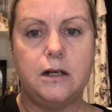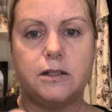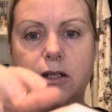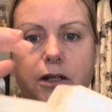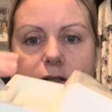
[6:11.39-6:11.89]

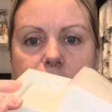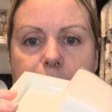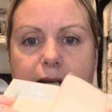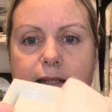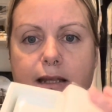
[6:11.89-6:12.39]
So 2
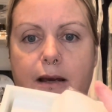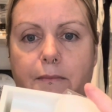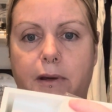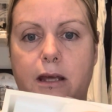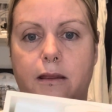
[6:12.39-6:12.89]
packs of
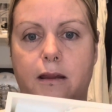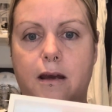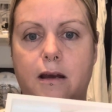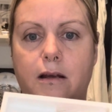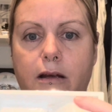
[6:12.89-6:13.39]
them in
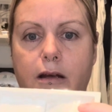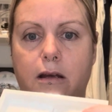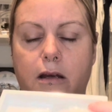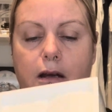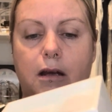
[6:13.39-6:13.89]
there.
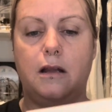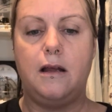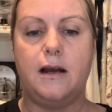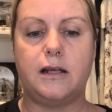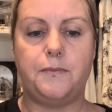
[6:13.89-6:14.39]

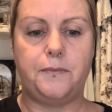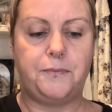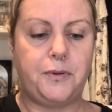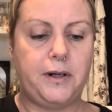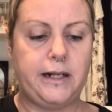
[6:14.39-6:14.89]
Like,
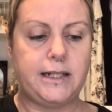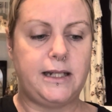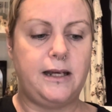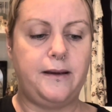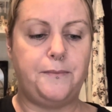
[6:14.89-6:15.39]

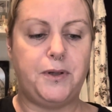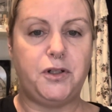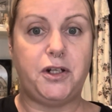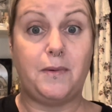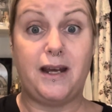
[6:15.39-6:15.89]
pretty
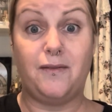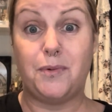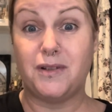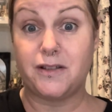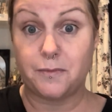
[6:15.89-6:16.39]
bougie way of
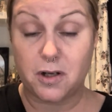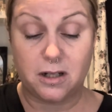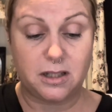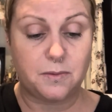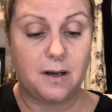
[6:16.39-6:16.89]
putting some
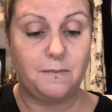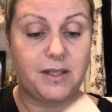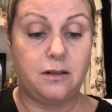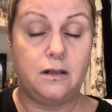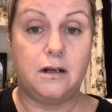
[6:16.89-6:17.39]
cotton
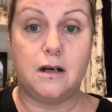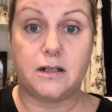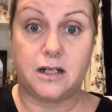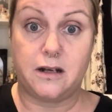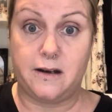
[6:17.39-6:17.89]
swabs,
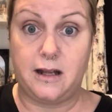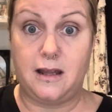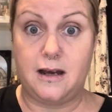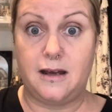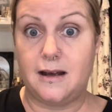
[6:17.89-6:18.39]
not gonna
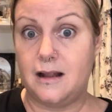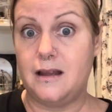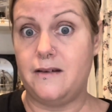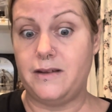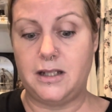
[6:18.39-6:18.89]
lie, I
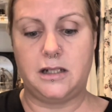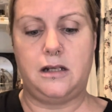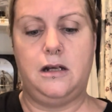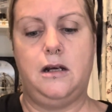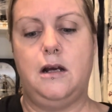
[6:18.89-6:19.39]
love
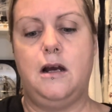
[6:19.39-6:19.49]
it.